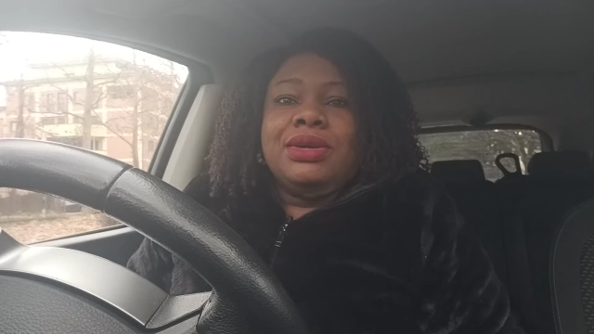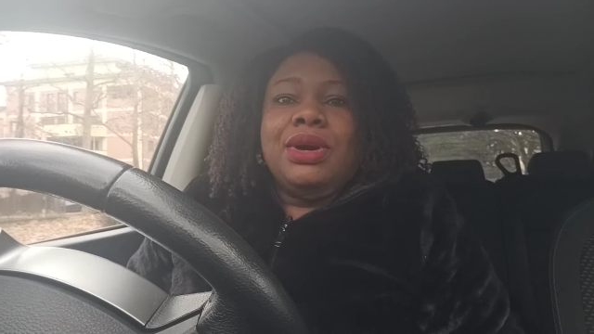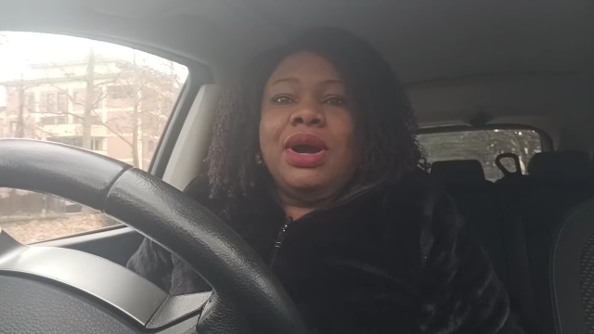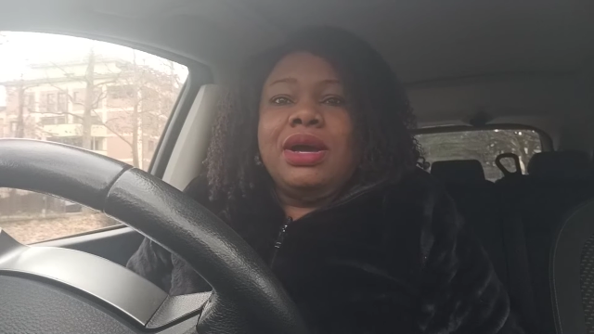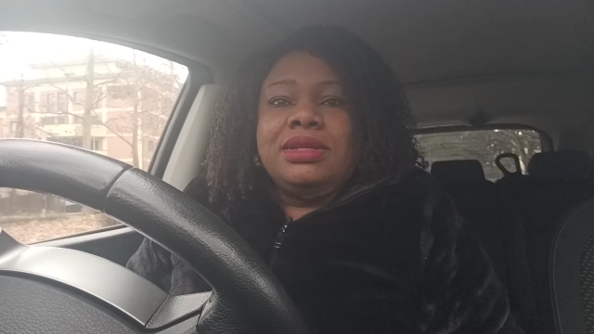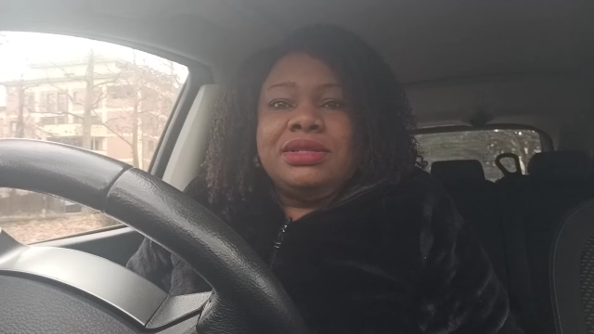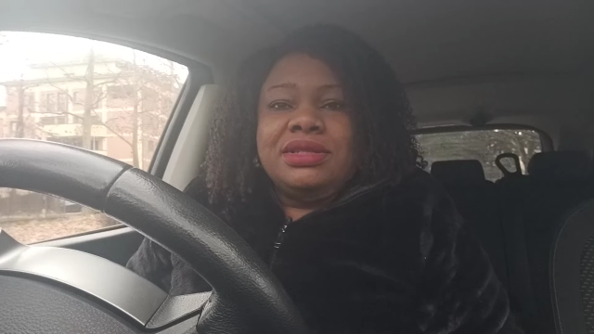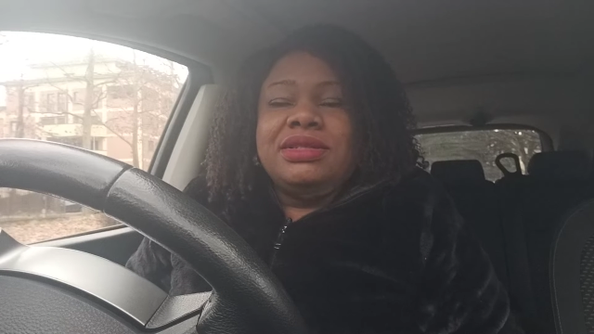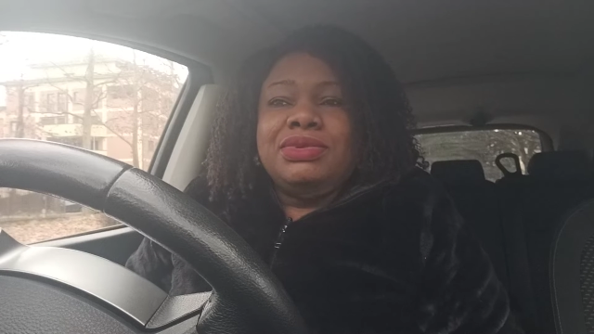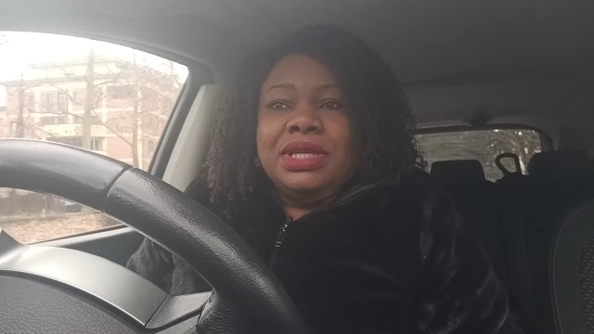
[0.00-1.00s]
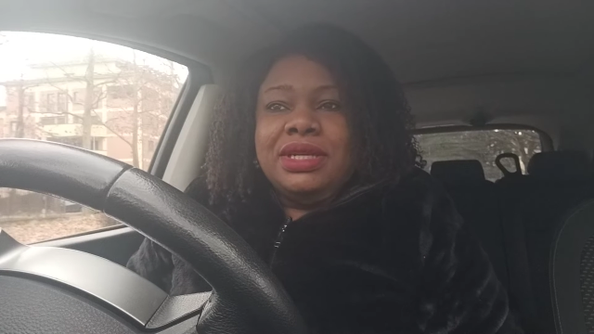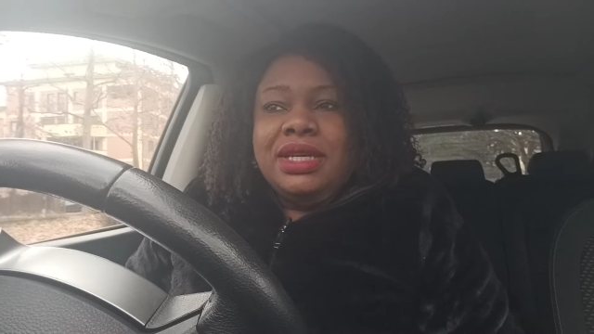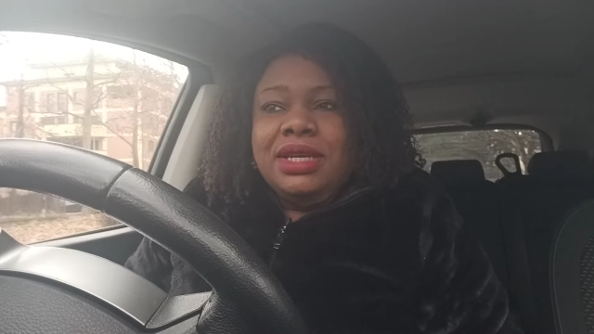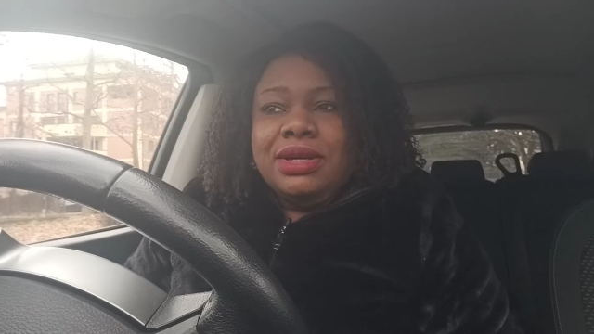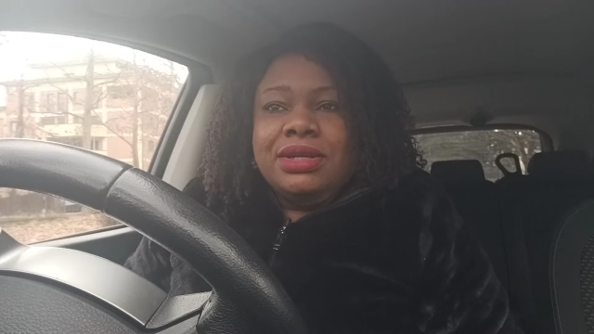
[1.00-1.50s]
God will
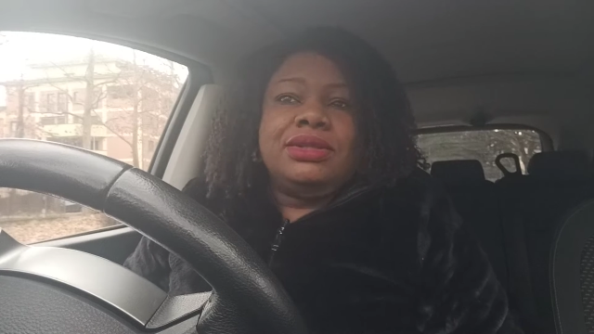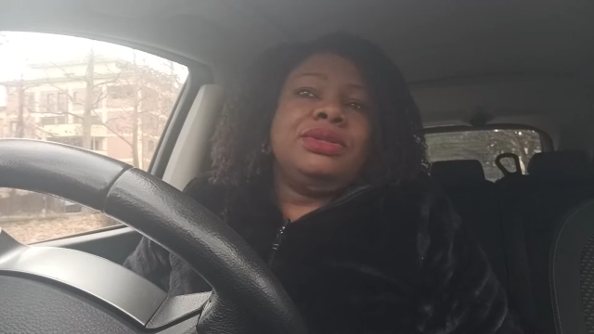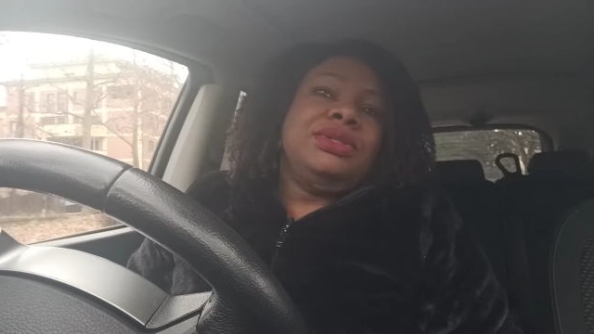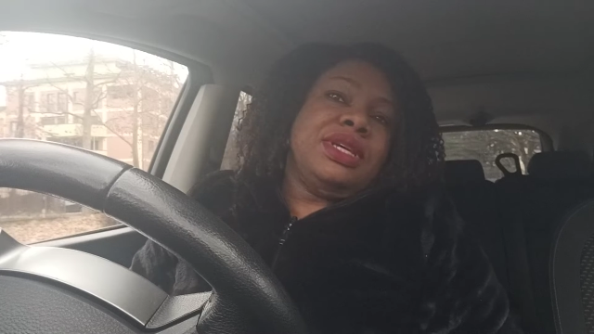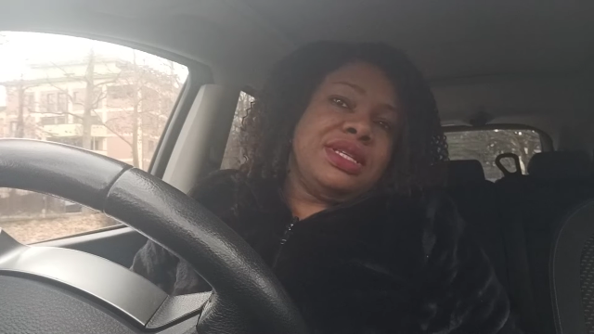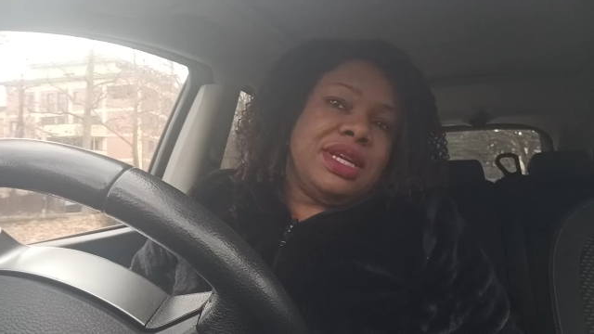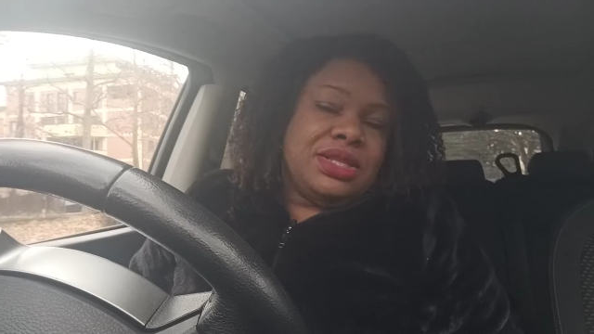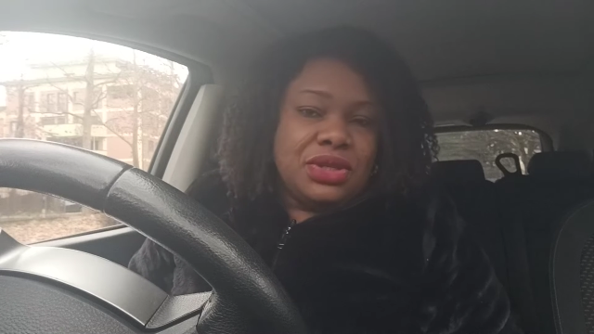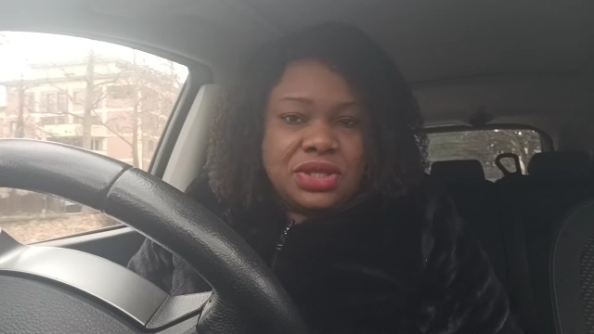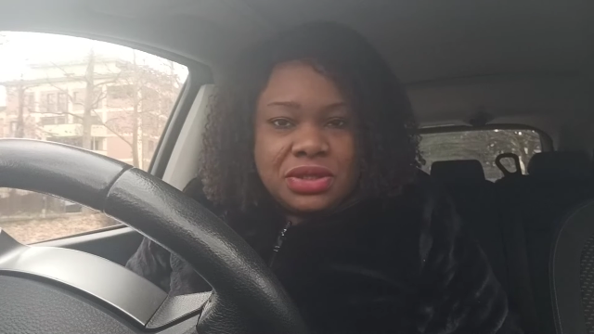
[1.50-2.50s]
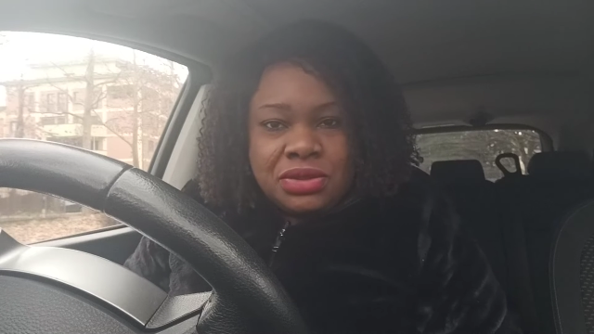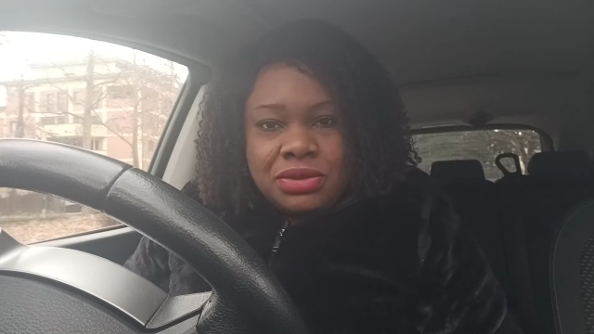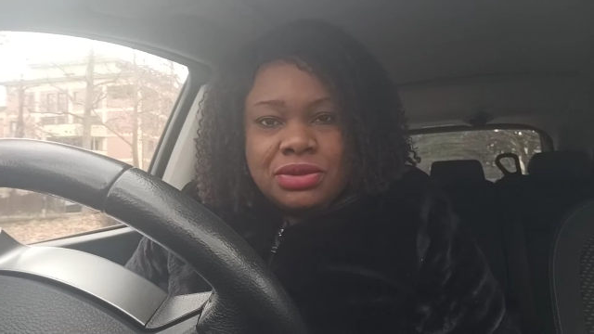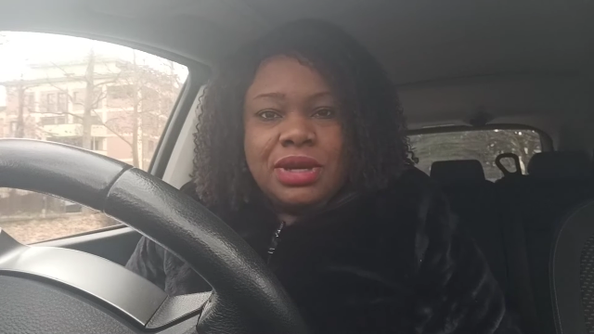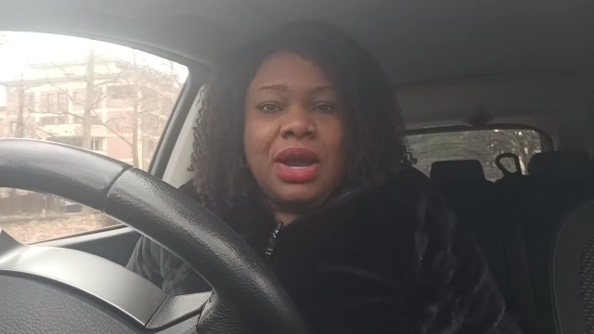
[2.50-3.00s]
lead us to
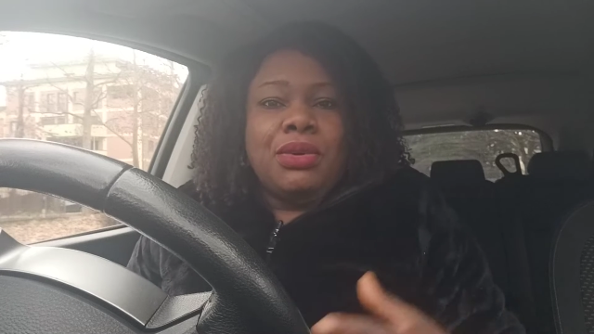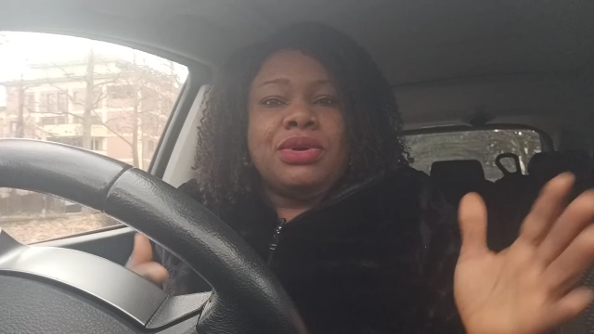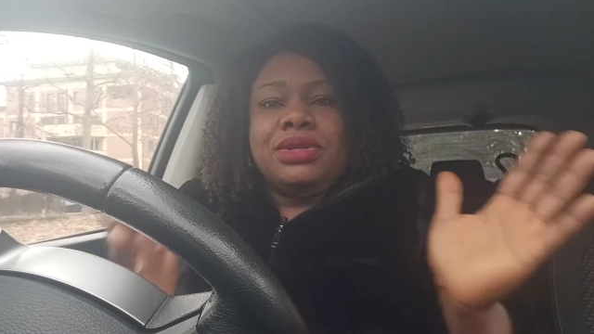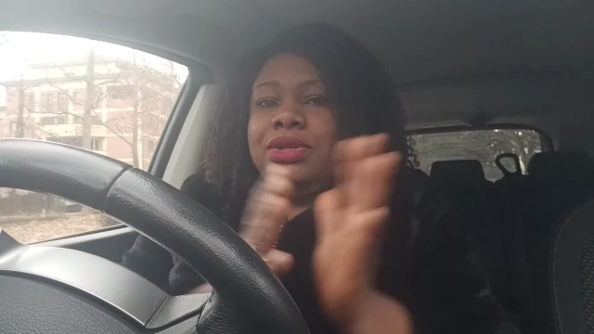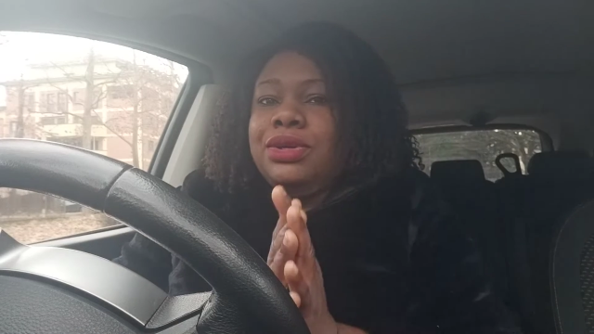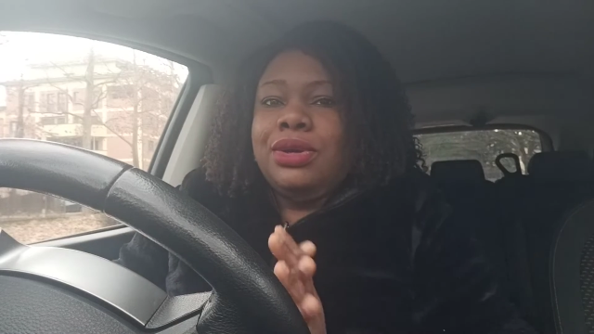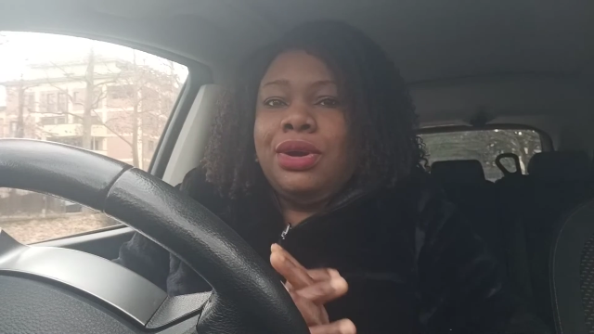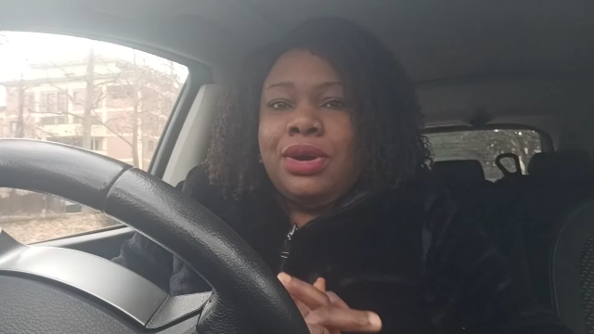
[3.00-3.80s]
2022. I want to see